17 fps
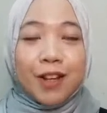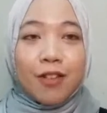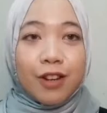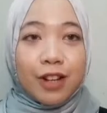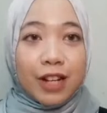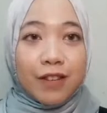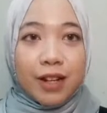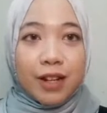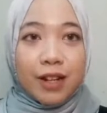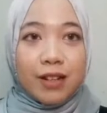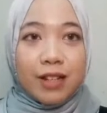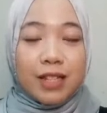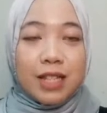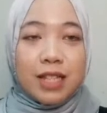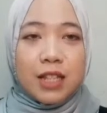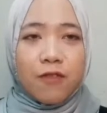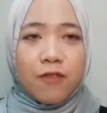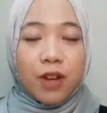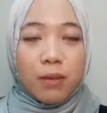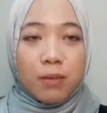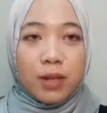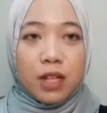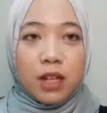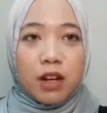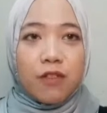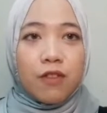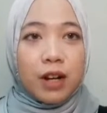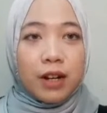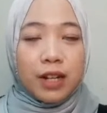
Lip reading: Coronavirus is a family of